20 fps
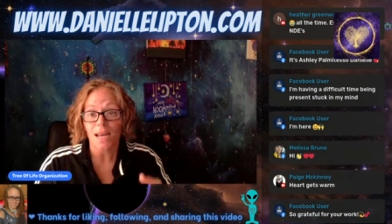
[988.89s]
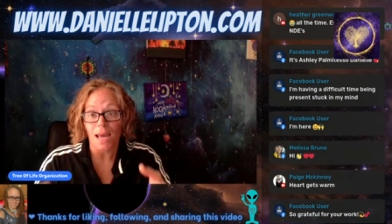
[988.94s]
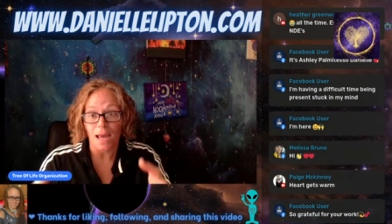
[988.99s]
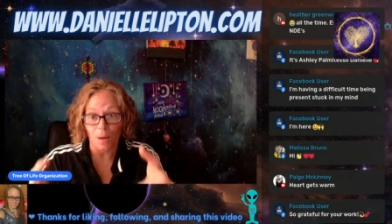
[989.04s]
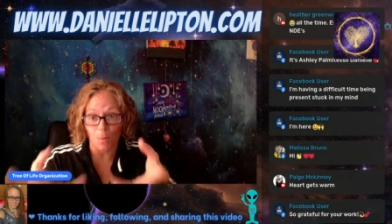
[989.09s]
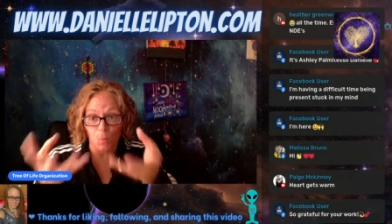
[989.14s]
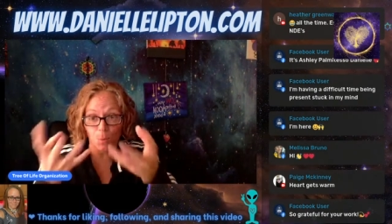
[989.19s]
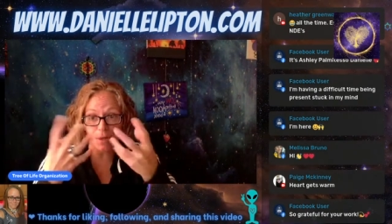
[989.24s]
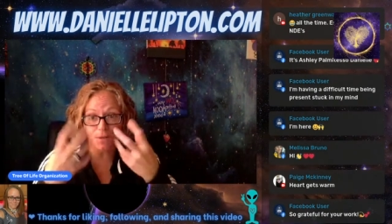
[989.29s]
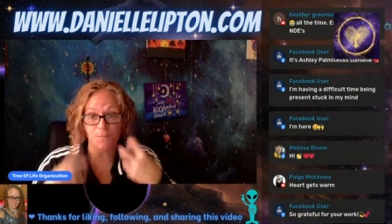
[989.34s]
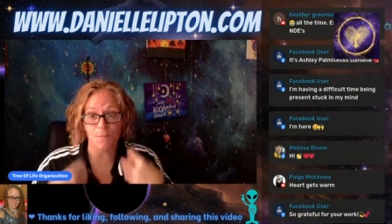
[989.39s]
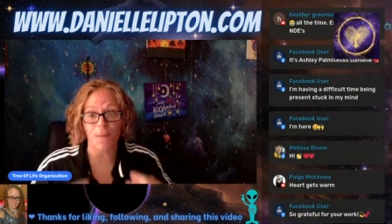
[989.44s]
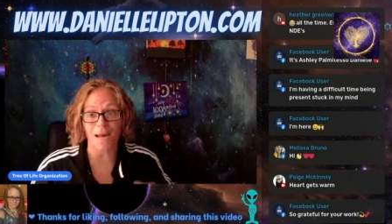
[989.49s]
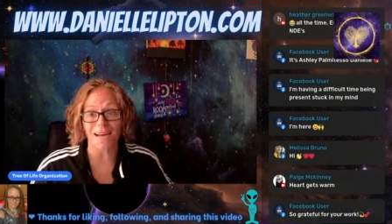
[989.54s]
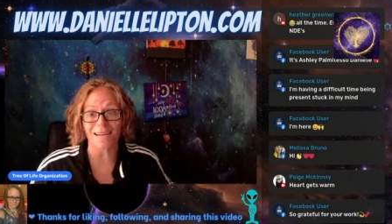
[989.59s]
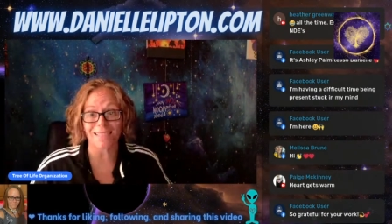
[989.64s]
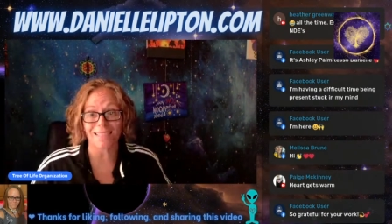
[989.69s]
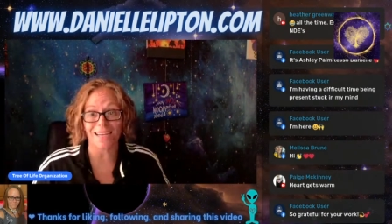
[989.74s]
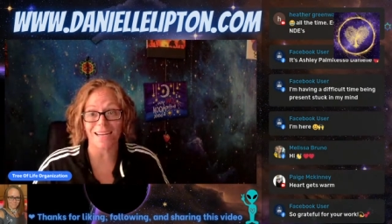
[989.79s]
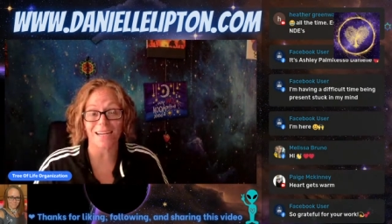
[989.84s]
and we've
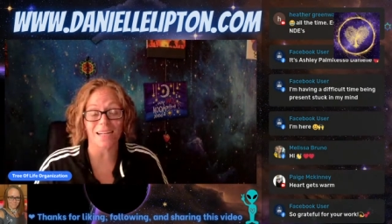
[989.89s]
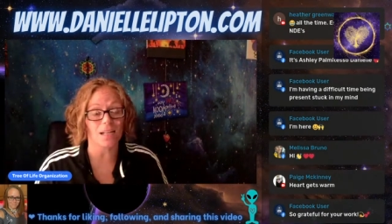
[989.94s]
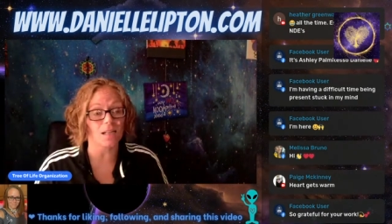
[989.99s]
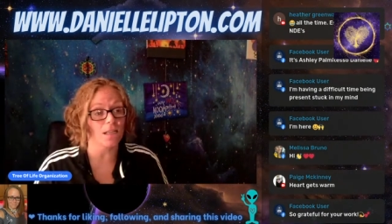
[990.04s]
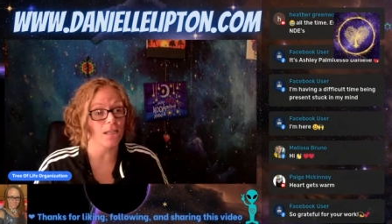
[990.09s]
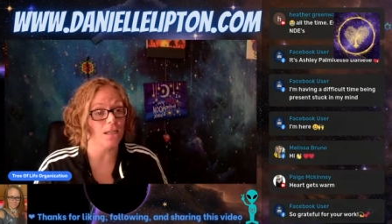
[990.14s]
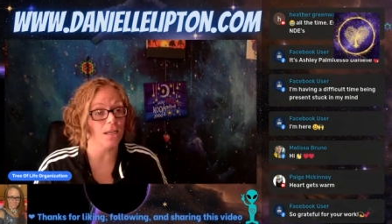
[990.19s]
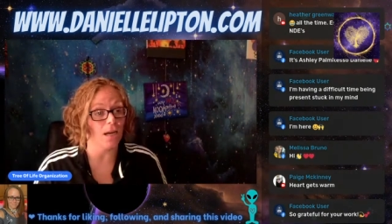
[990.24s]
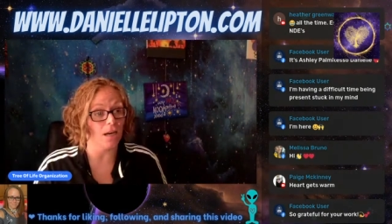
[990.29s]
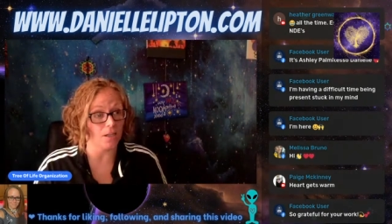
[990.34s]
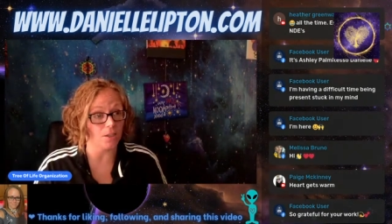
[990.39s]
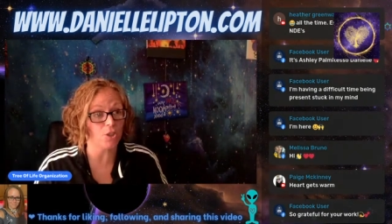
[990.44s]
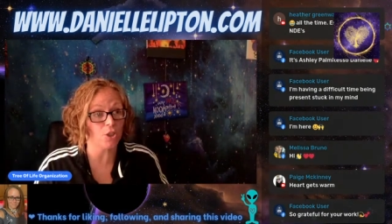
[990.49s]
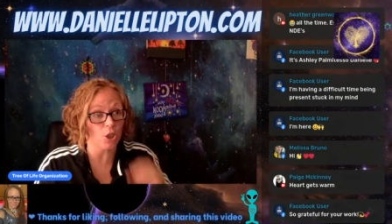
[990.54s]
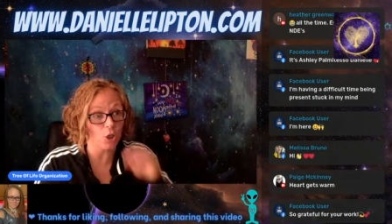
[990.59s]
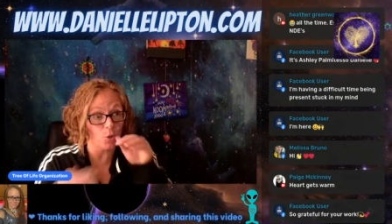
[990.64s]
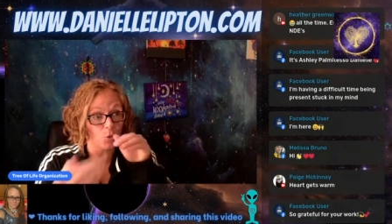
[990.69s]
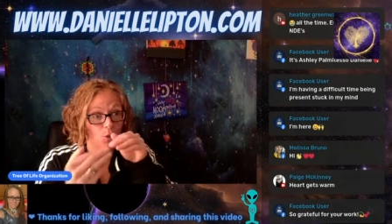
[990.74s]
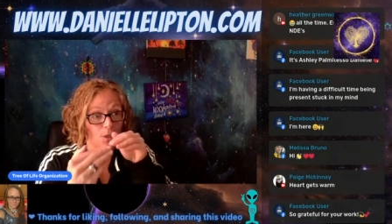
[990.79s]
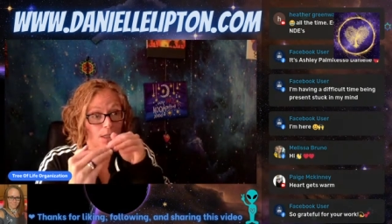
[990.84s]
magnetically
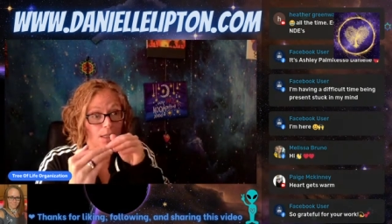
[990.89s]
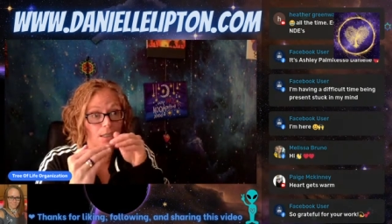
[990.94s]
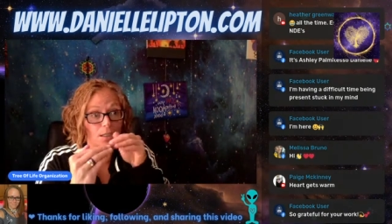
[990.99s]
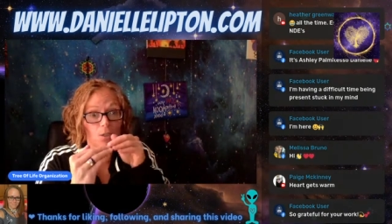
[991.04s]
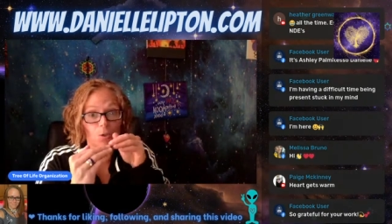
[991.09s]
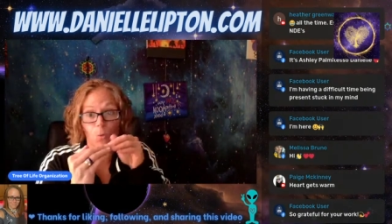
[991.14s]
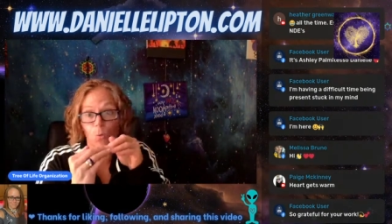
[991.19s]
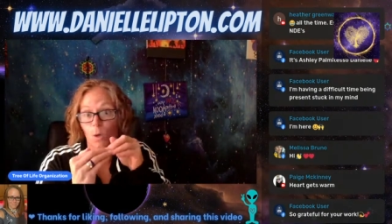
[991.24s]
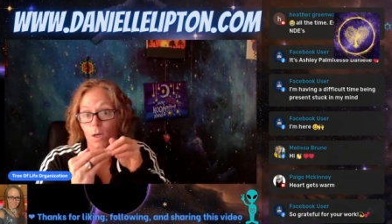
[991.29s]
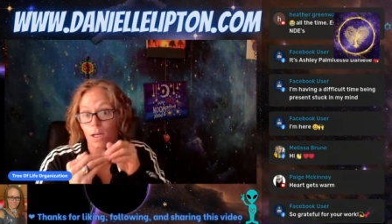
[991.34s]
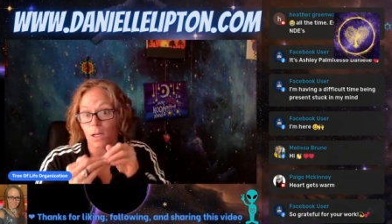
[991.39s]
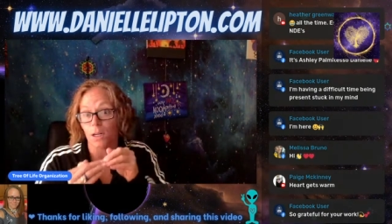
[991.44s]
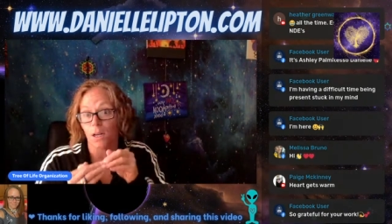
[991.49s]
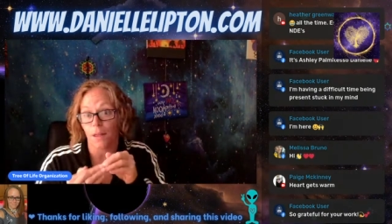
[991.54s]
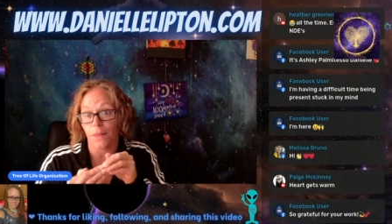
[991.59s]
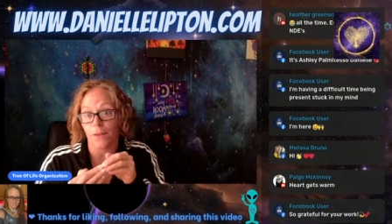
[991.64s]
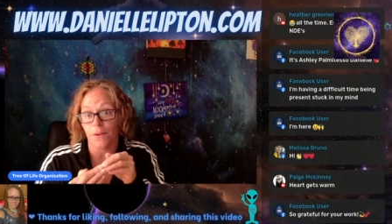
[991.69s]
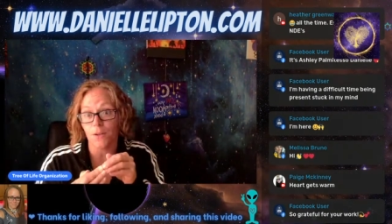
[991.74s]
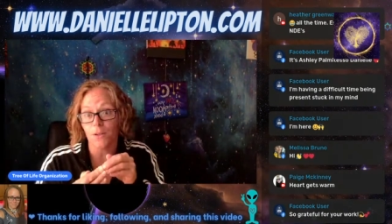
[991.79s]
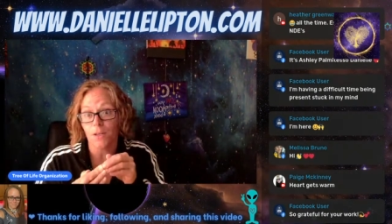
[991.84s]
attuned into one
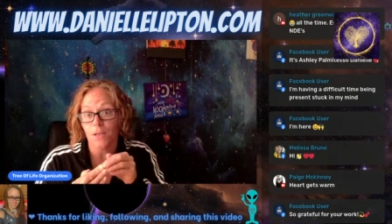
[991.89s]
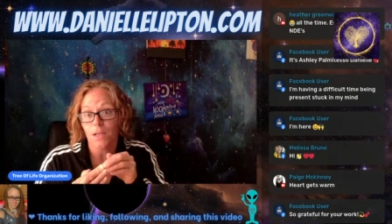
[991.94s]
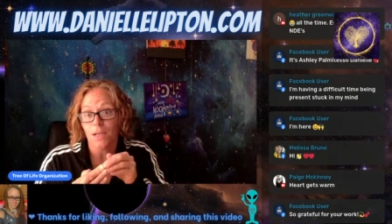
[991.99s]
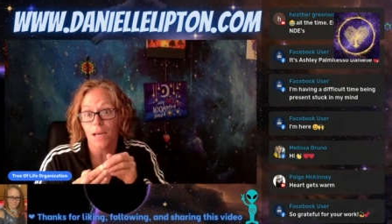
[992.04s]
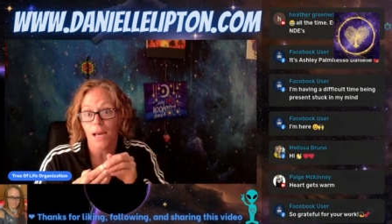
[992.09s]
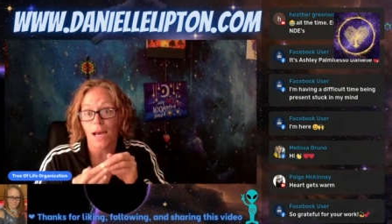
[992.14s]
another.